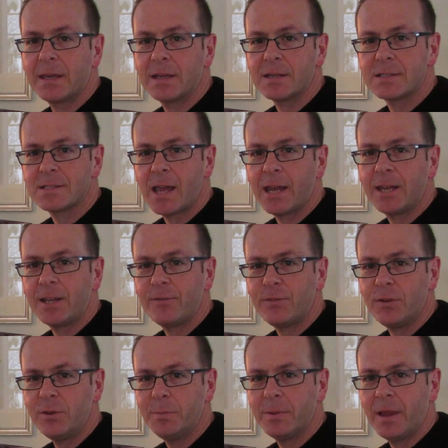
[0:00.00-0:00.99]
it exciting
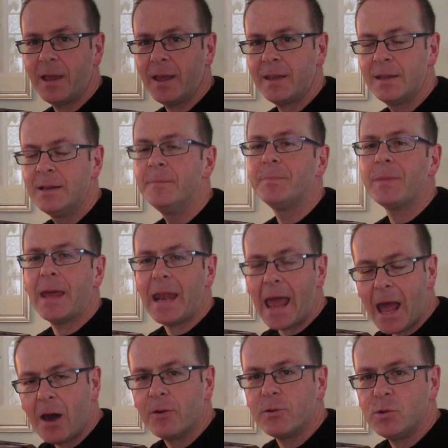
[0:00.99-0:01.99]
for you to play and
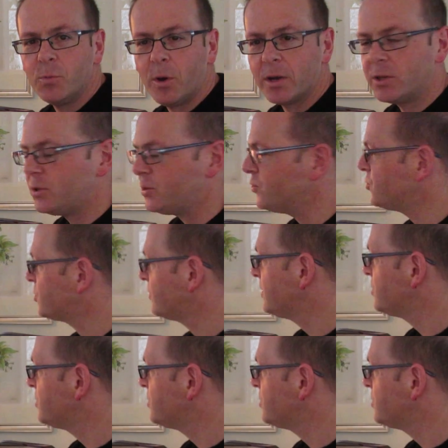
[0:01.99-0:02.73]
how you want to use your